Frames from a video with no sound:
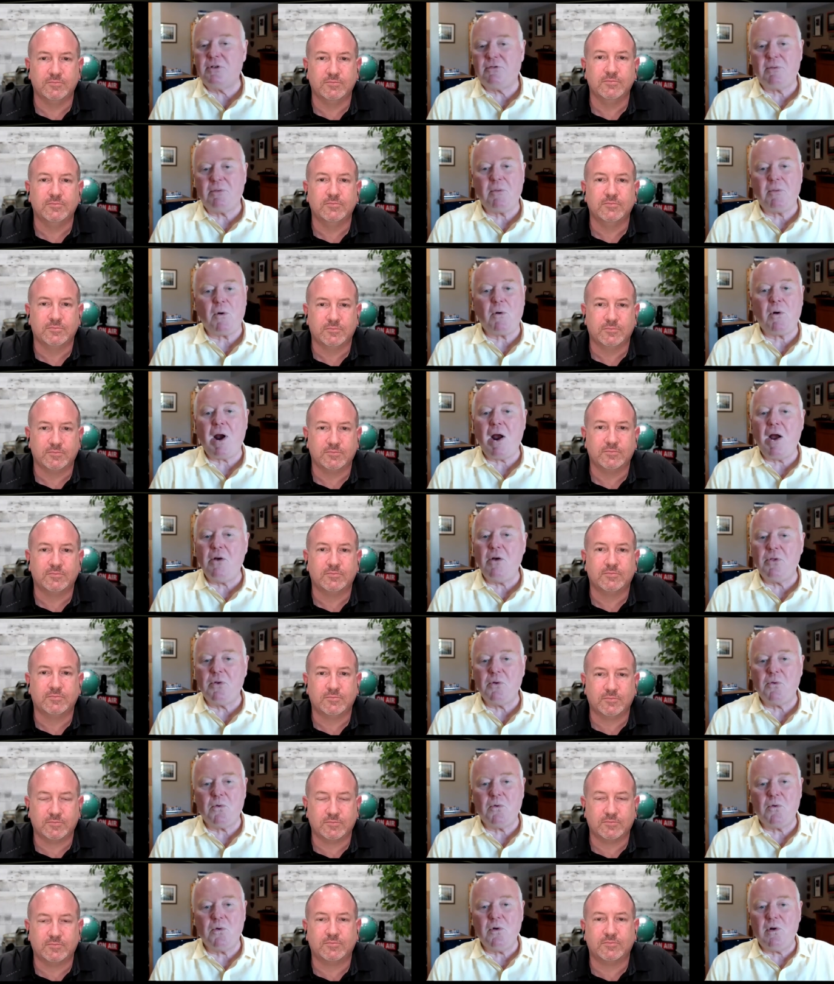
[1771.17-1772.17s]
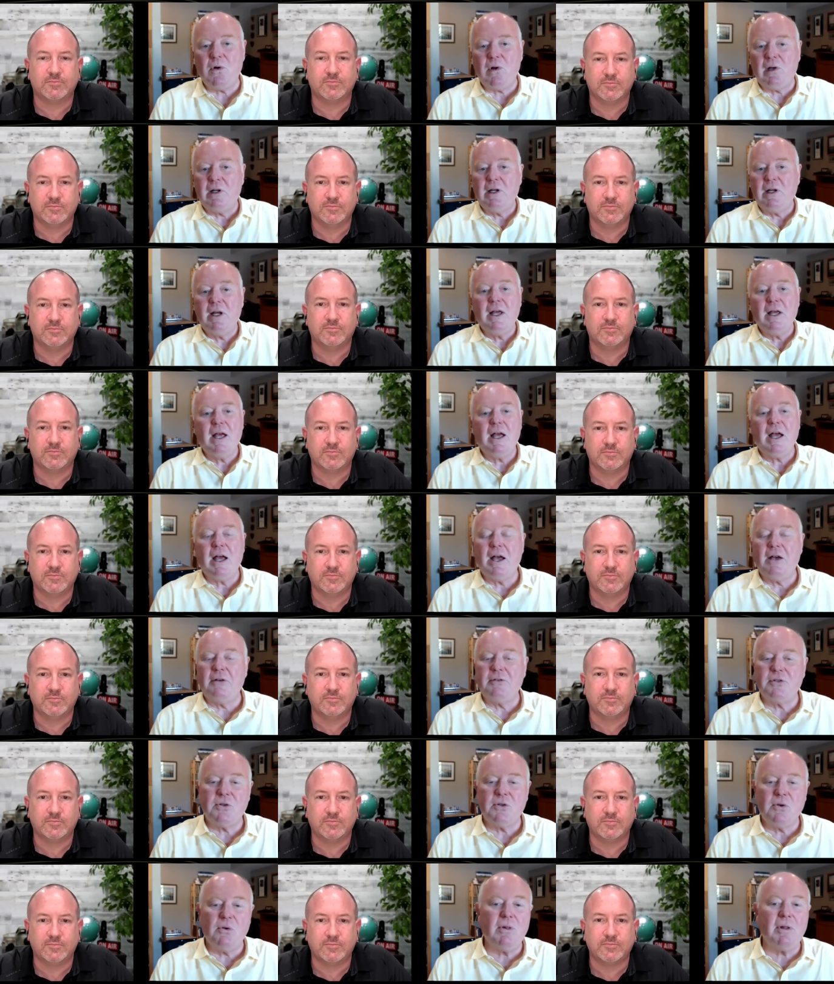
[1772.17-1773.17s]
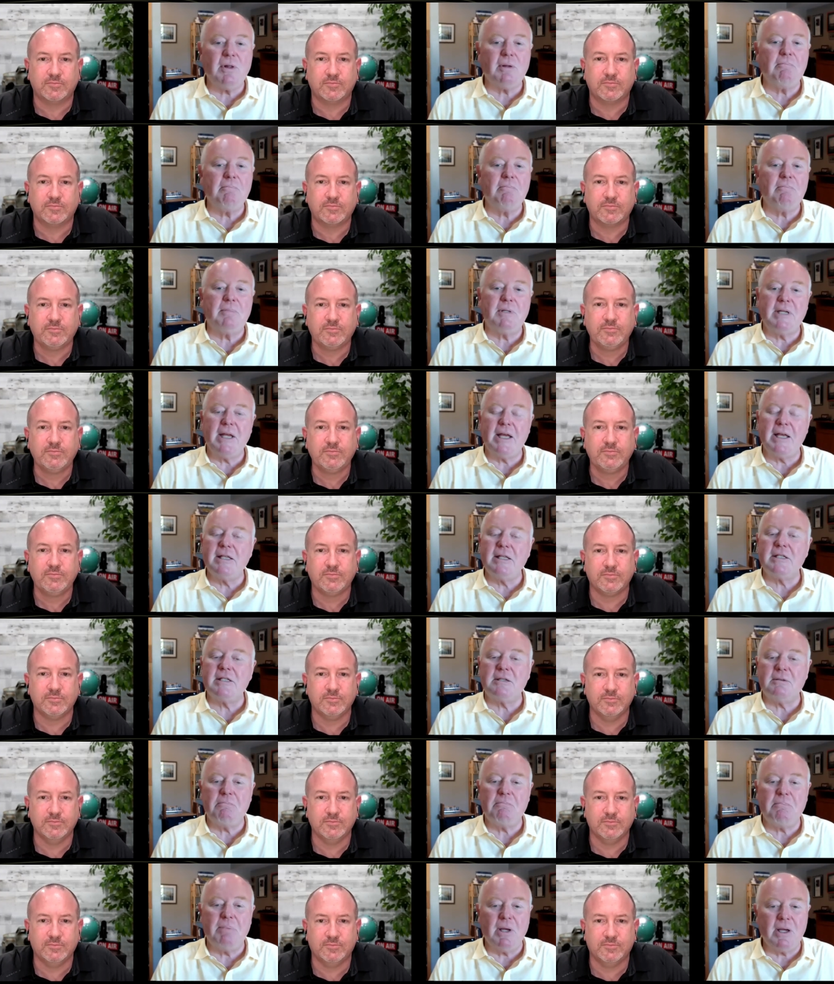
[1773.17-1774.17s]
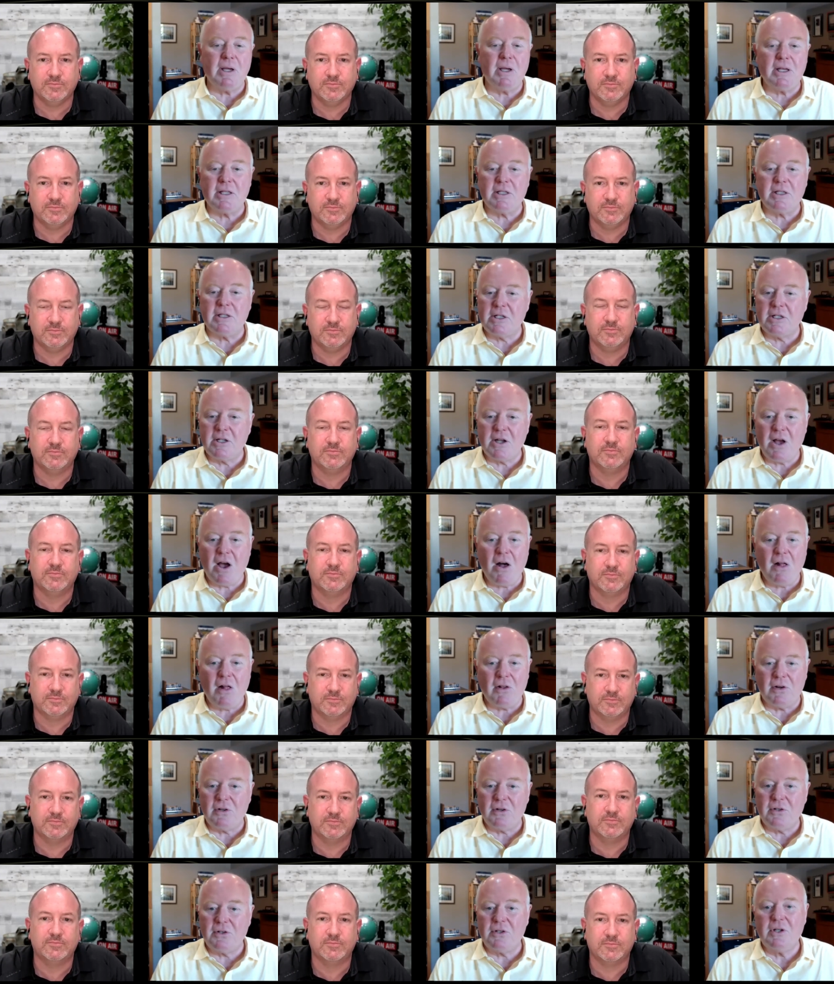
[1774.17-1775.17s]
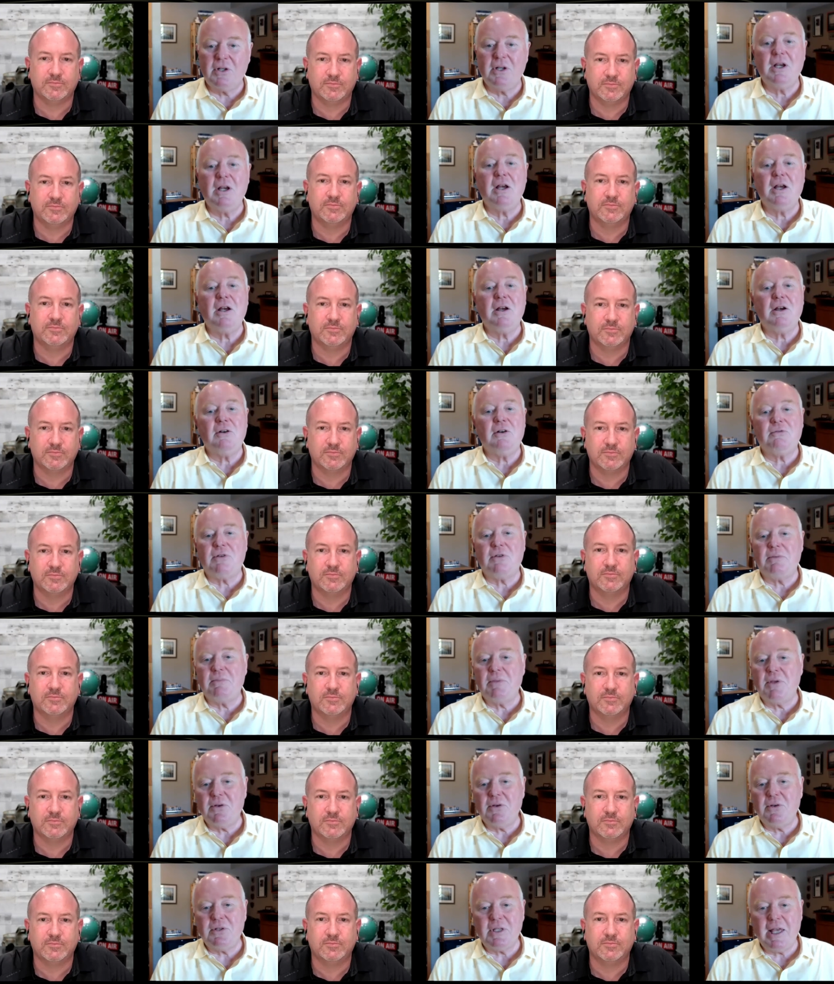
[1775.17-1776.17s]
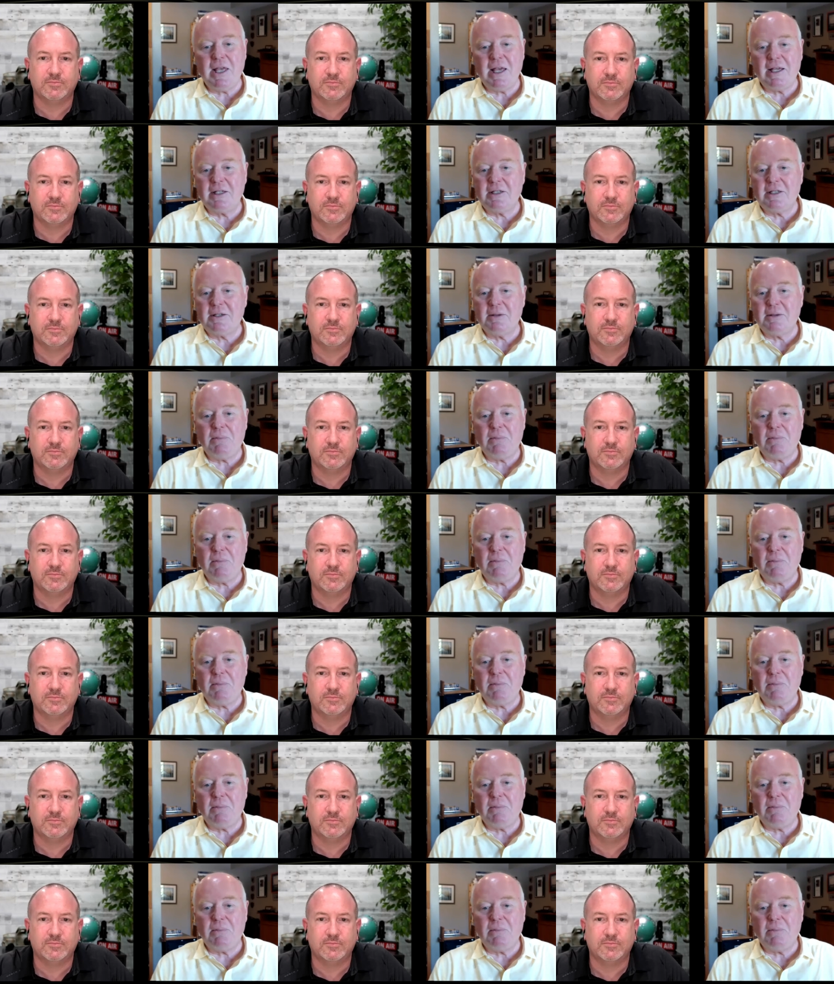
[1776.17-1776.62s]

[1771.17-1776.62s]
Speaker 1: from around the world have stolen tens of billions of dollars from those things